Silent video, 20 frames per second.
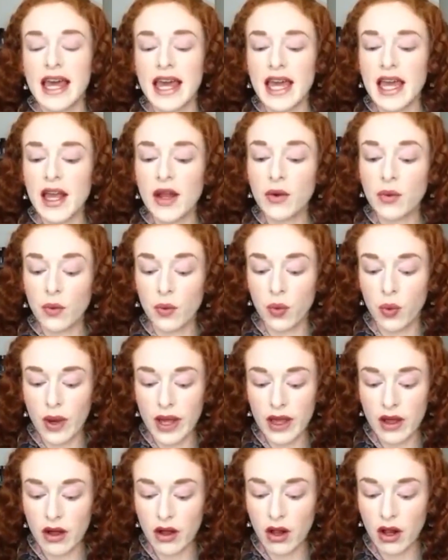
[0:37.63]
It
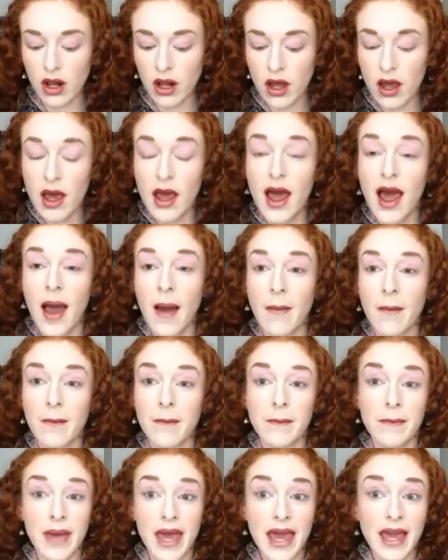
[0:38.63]
will
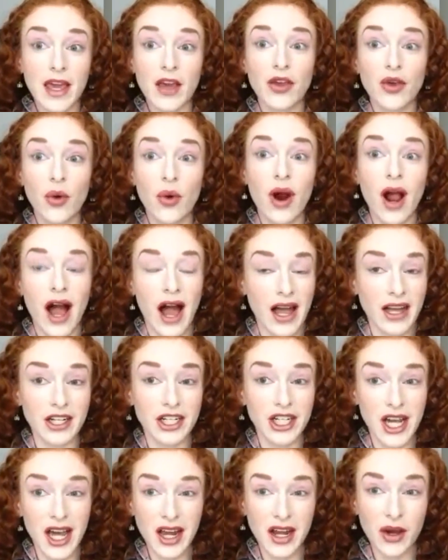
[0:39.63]
make your
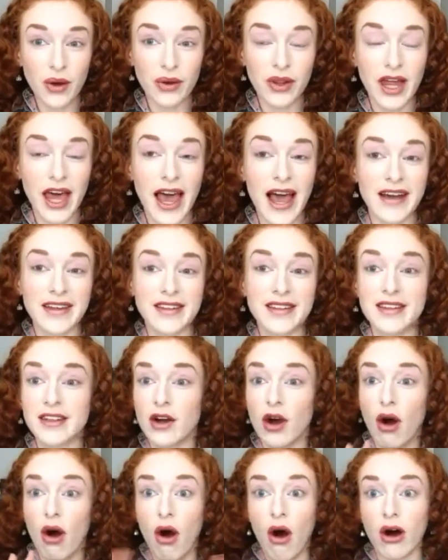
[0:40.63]
eyeshadow last
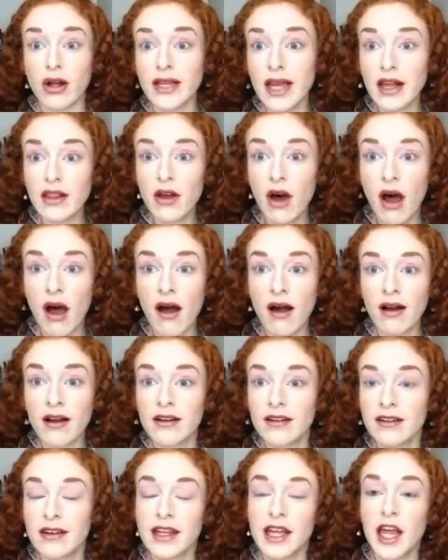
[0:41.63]
all day
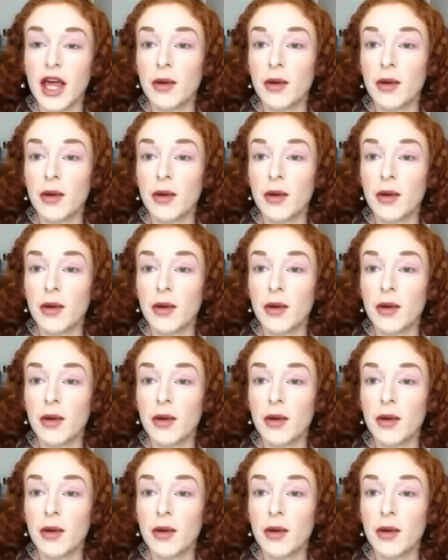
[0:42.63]
long.